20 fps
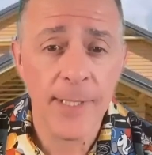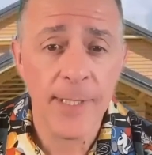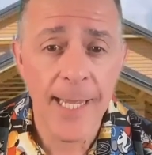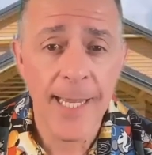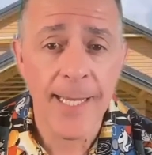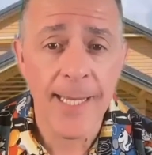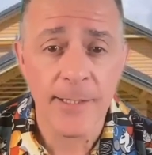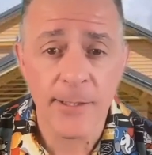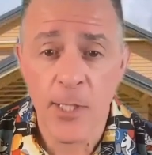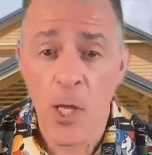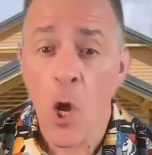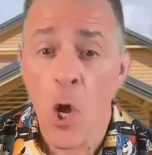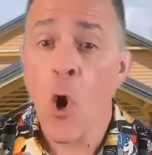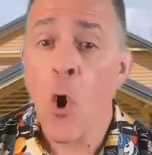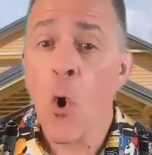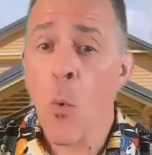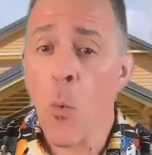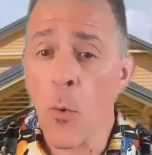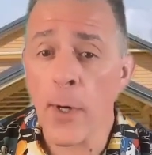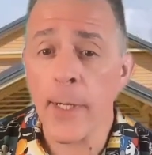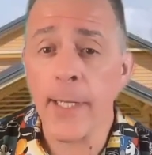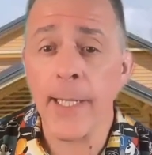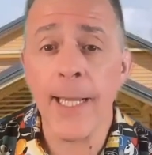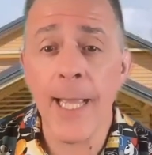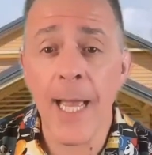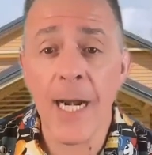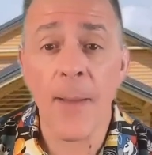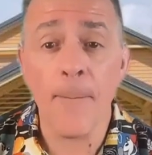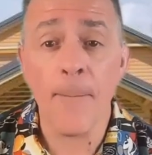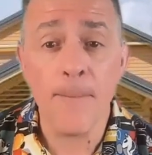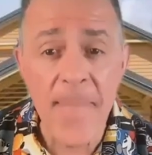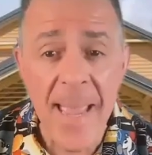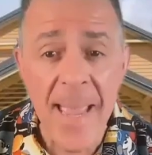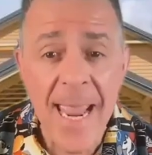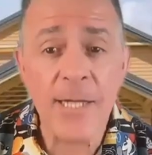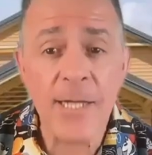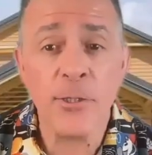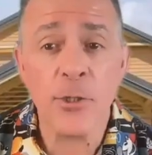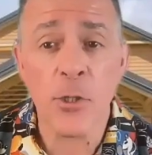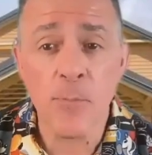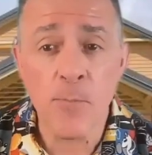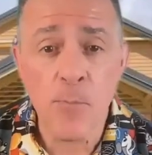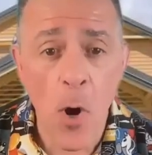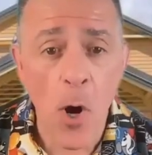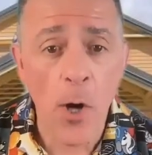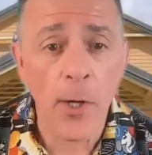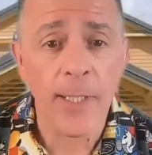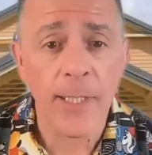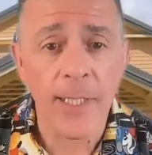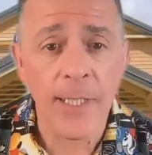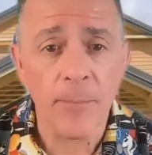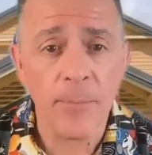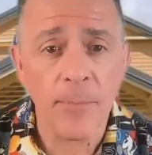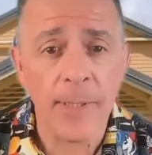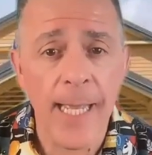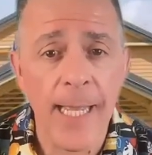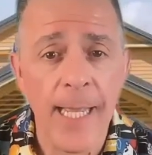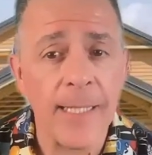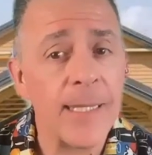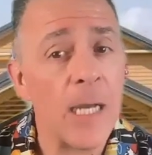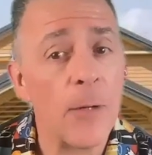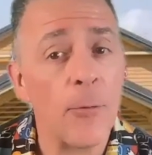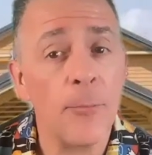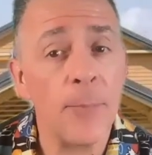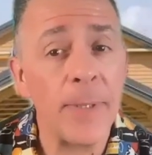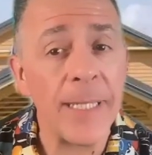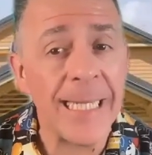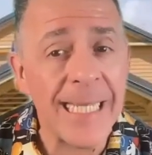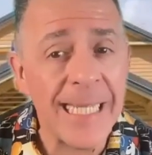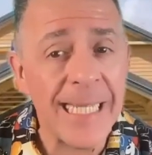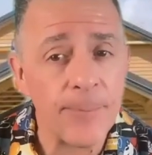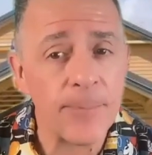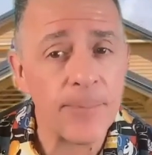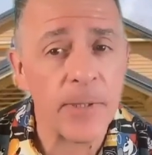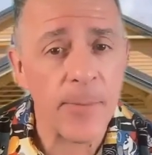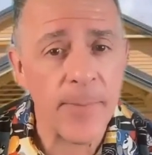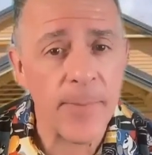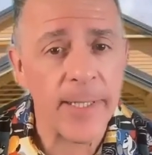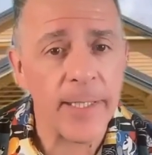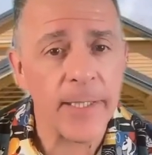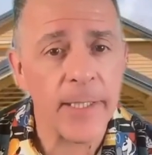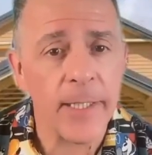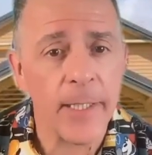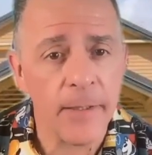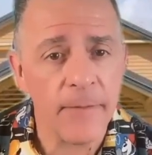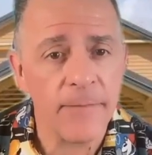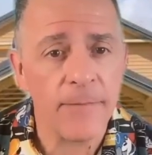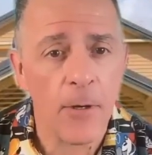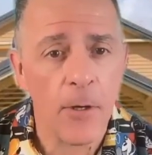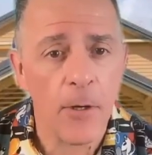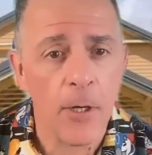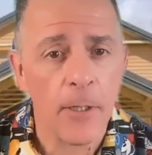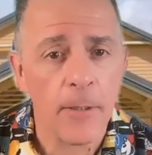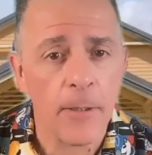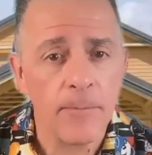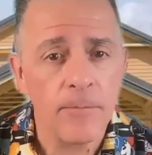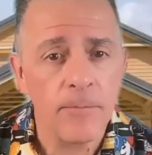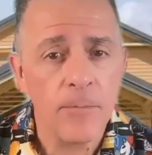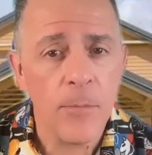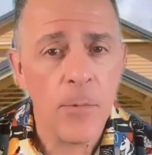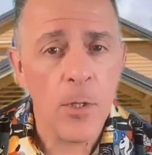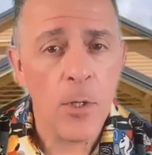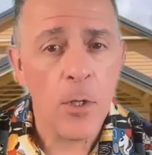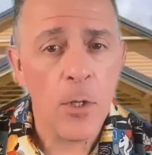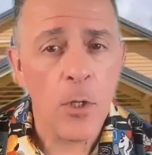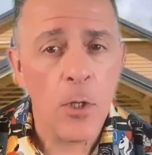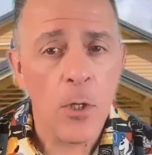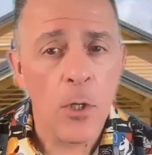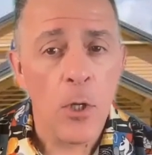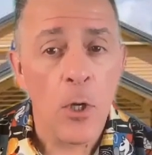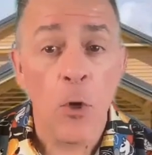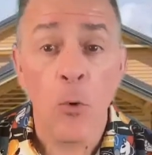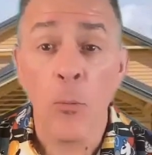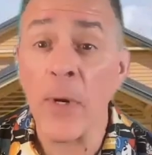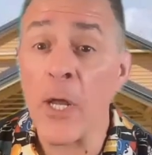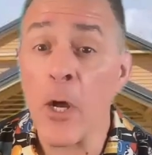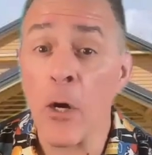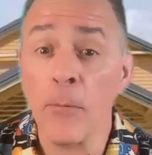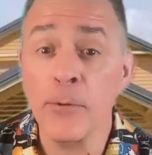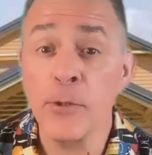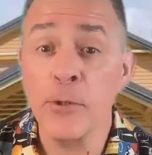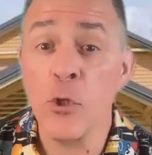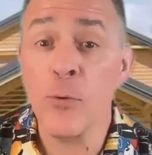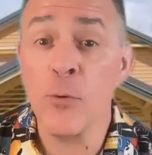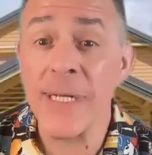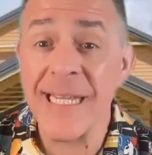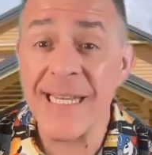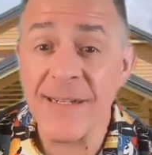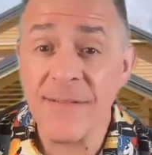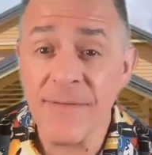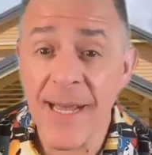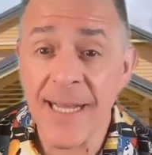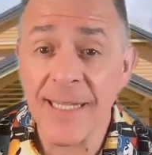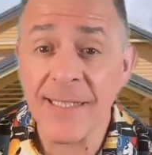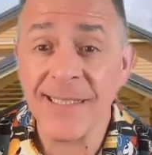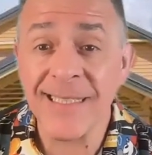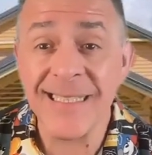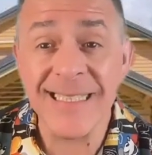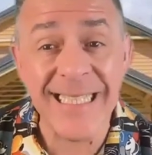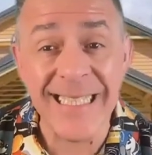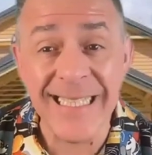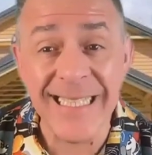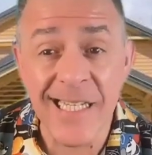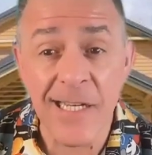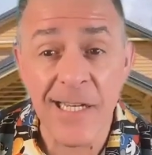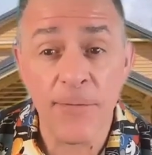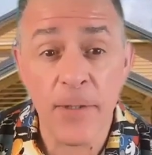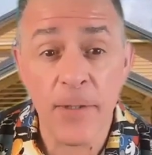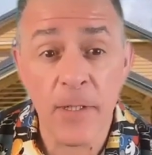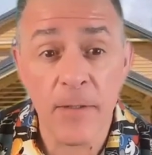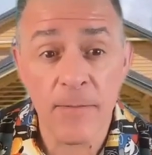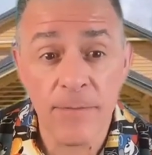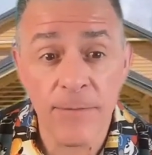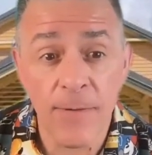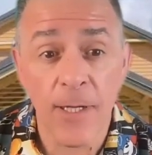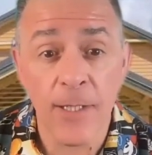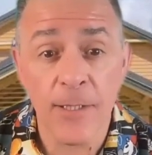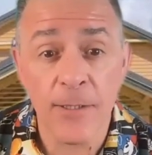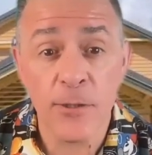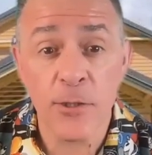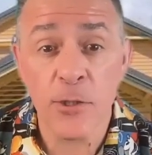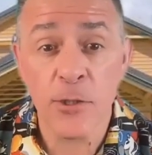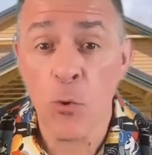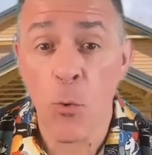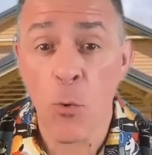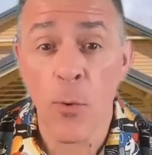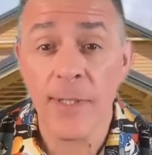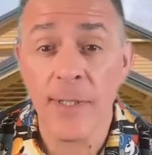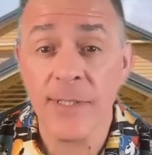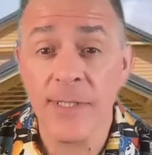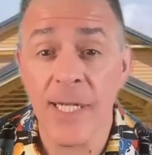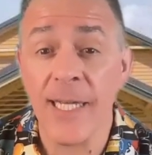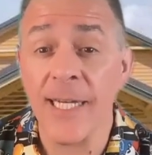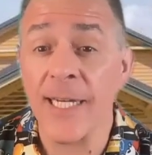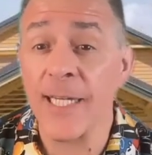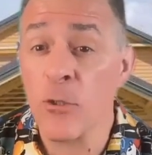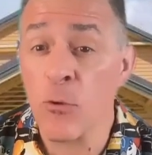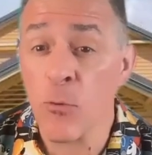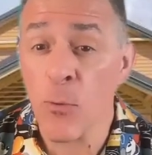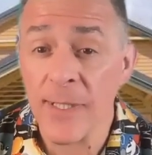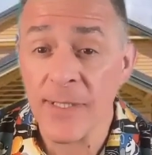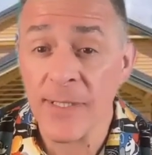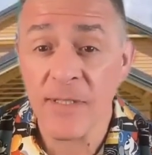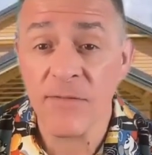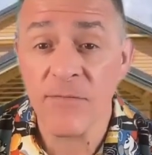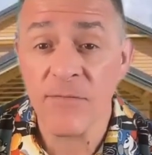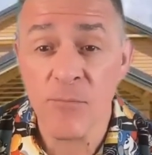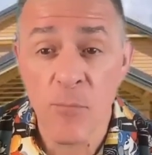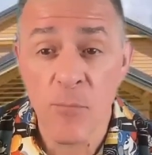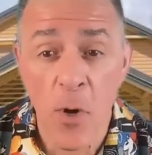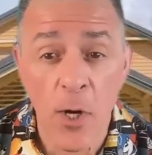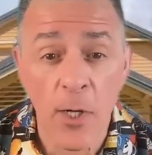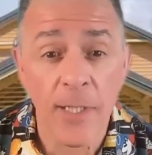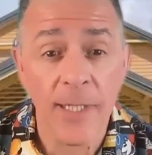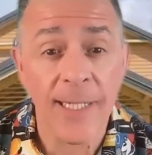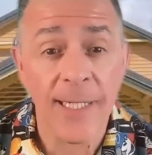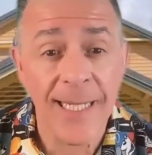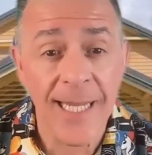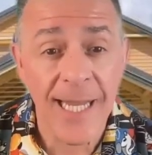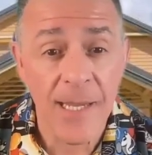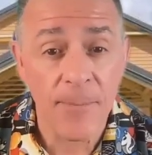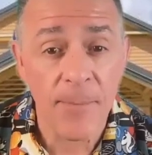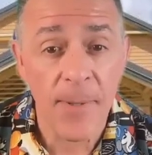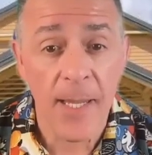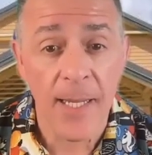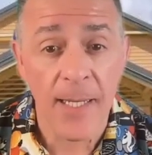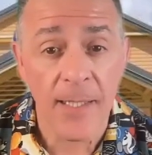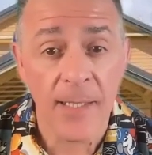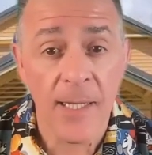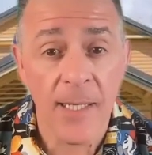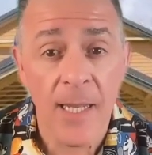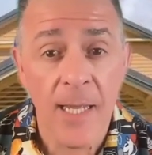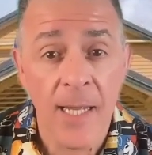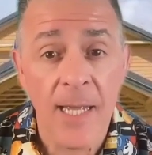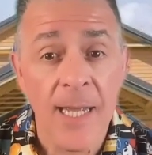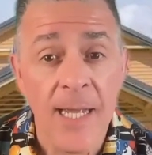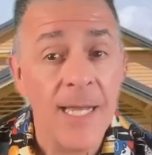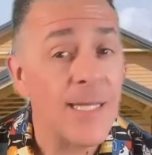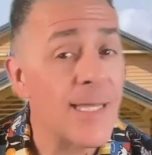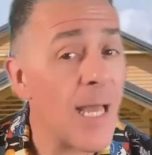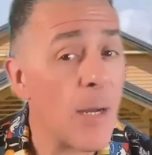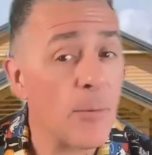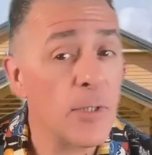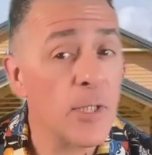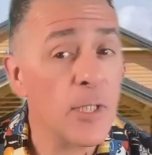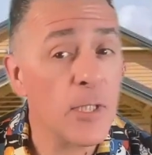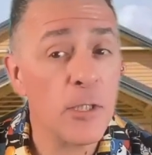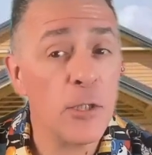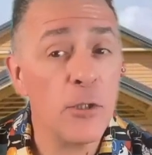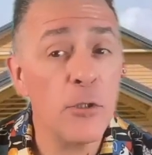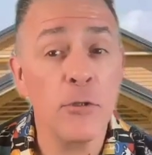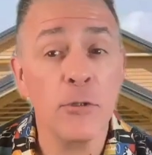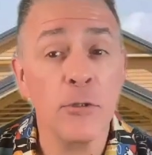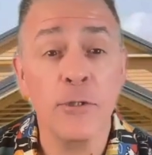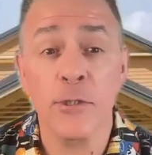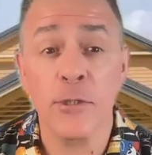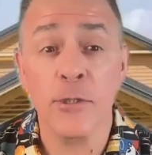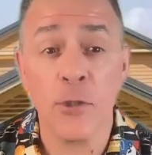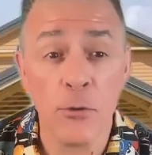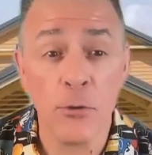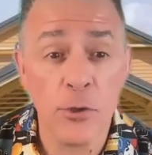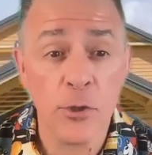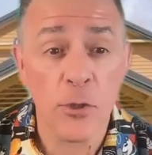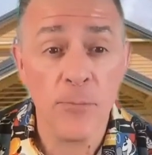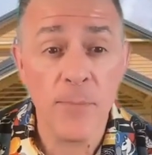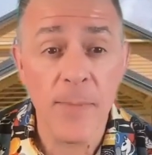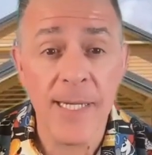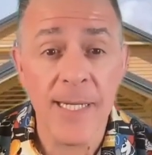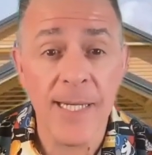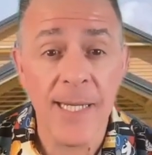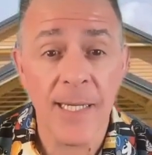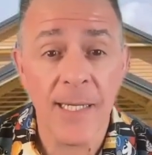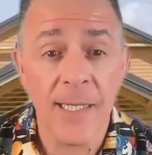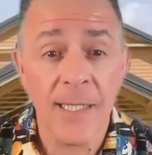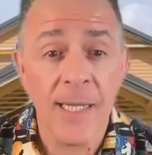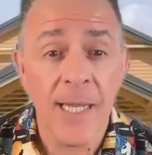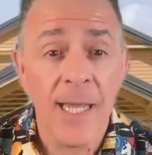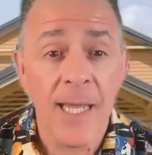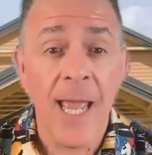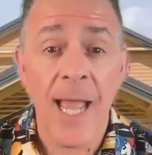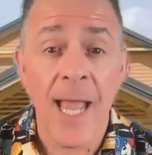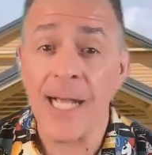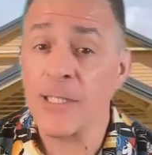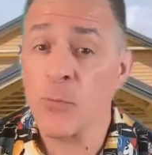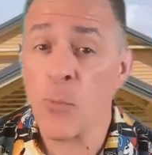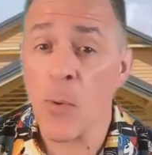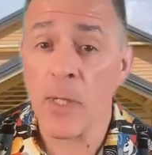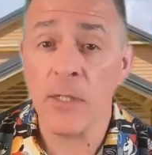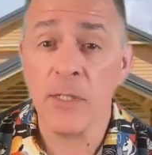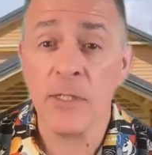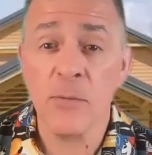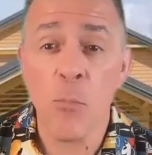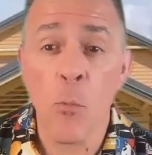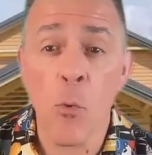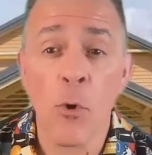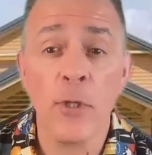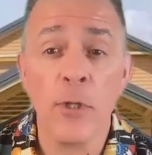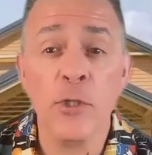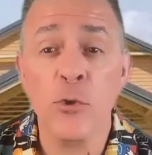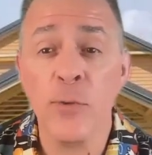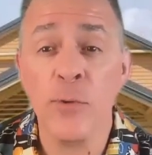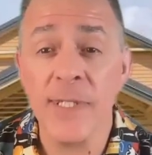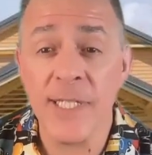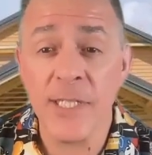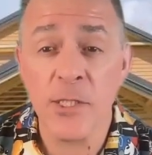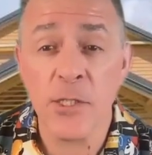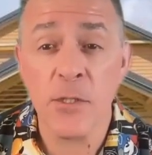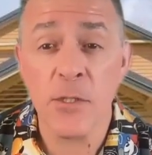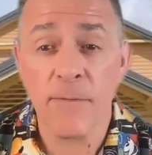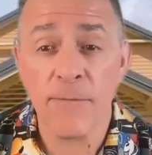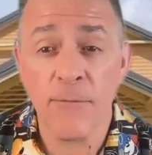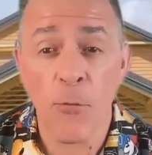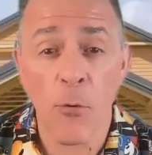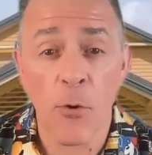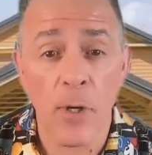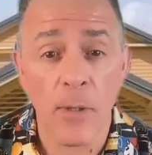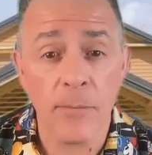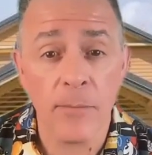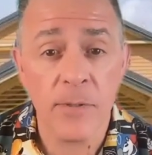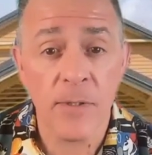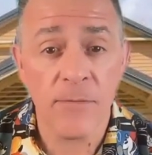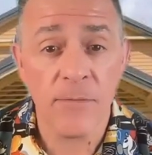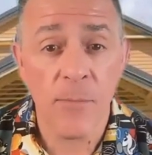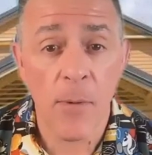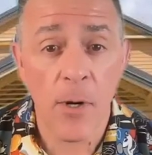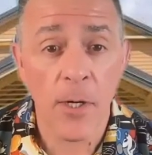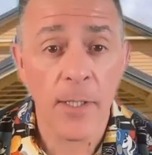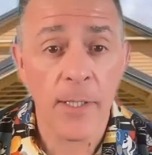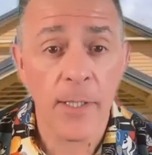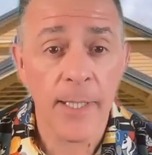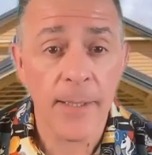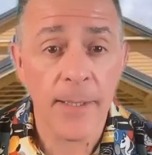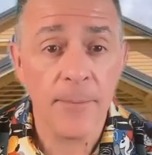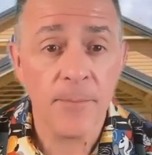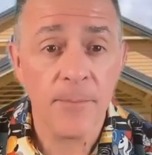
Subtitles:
days, working on a major marketing plan that will be implemented in the fall. We hope to invest significant funds towards an aggressive marketing campaign that will include social media as well as more traditional forms of marketing.